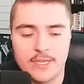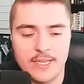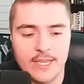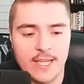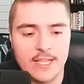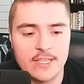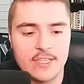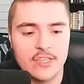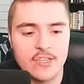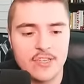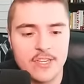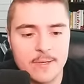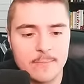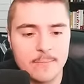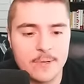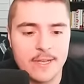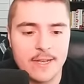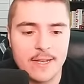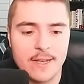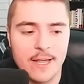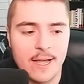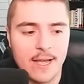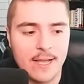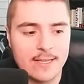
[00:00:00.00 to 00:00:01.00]
Catching it
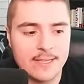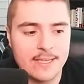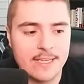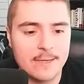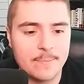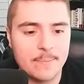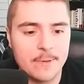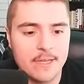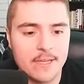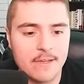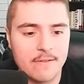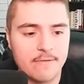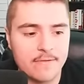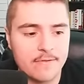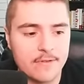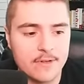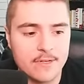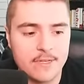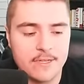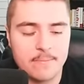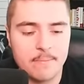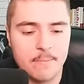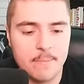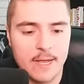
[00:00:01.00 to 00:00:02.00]
but not keeping a
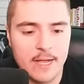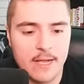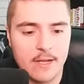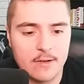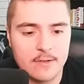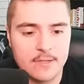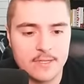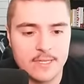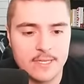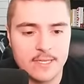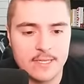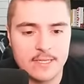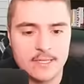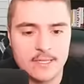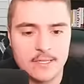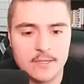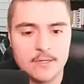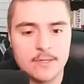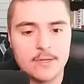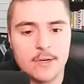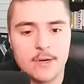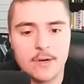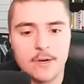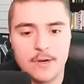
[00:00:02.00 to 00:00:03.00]
foot in bounds is
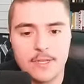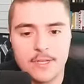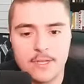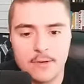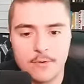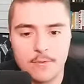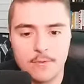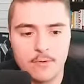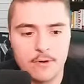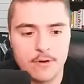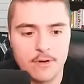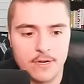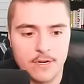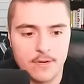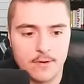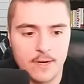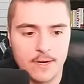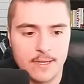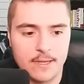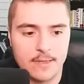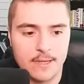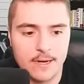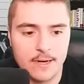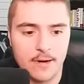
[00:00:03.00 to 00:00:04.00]
dirty work
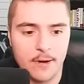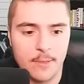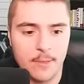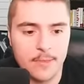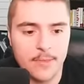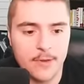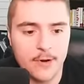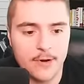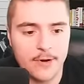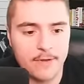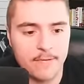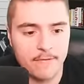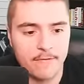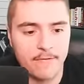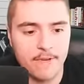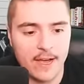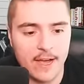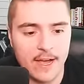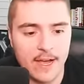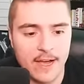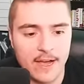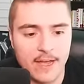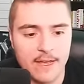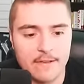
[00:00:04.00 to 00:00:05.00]
right there. On third and
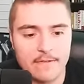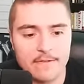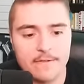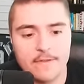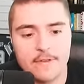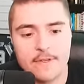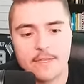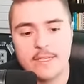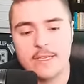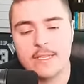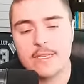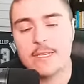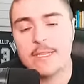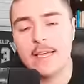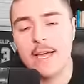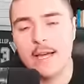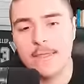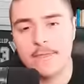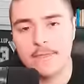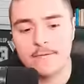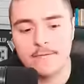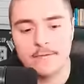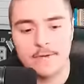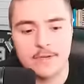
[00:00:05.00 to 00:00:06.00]
five, he
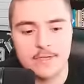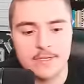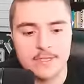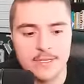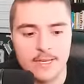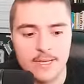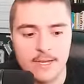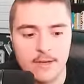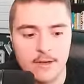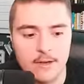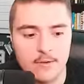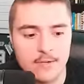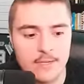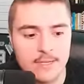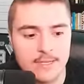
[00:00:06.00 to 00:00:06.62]
got the first down.